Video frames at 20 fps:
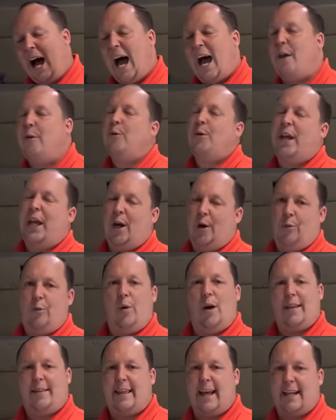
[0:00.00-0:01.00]
I don't care
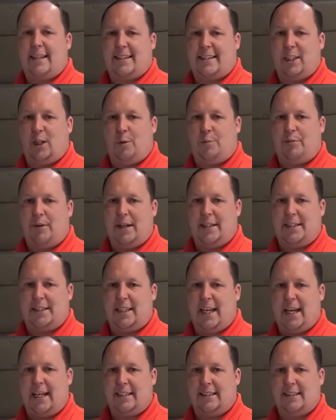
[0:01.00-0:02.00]
what that sale price
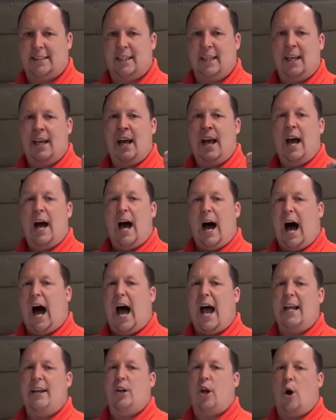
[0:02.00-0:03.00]
says.
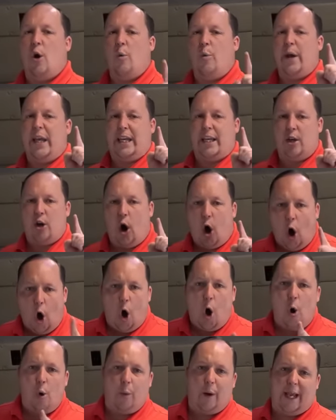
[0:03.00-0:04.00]
I know we can
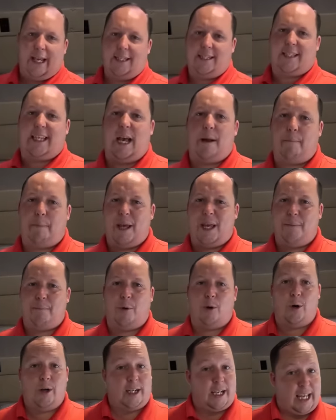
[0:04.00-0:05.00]
always get
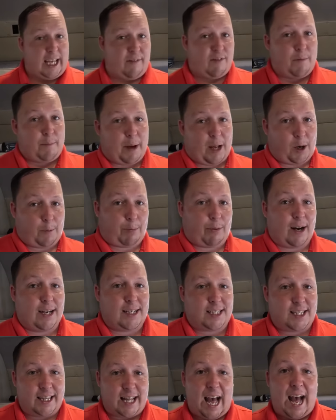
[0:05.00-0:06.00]
people an even better
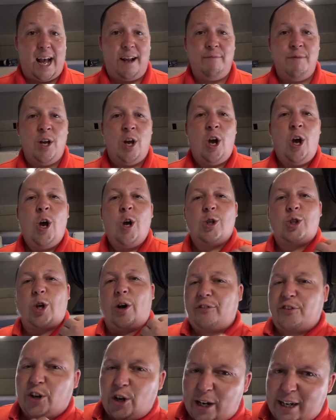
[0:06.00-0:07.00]
price than that.
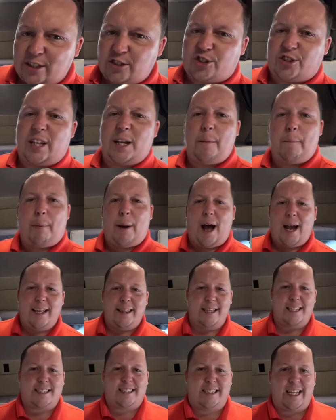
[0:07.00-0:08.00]
So if you're interested in
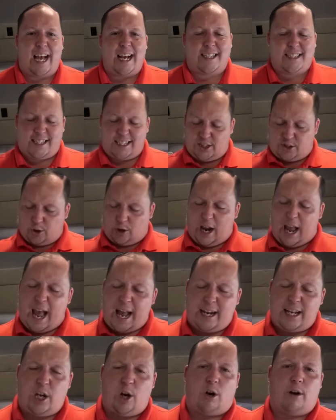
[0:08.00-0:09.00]
buying this Nexus or
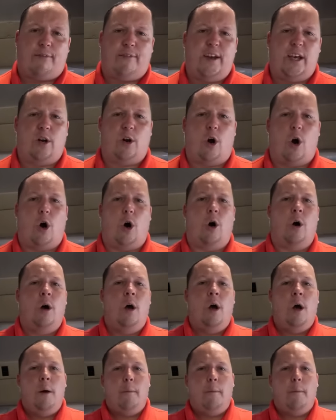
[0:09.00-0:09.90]
any RV at all,